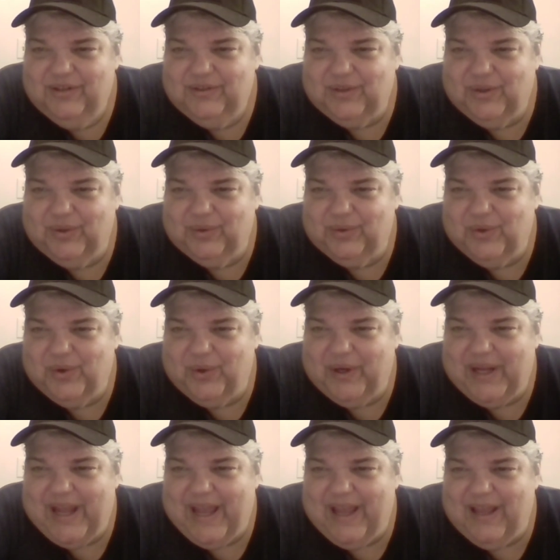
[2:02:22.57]
told
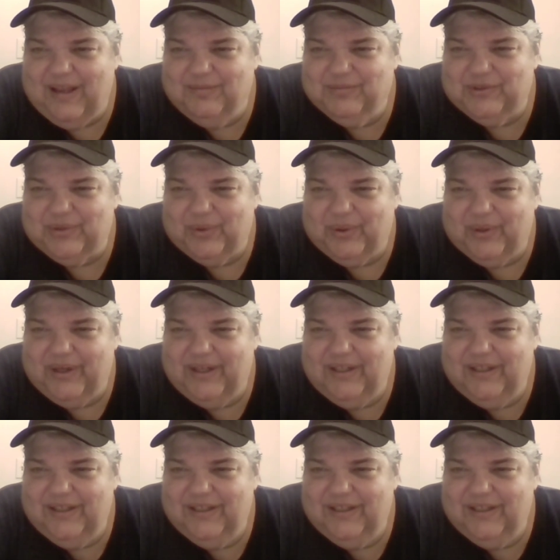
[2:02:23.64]
Corey Haim's story.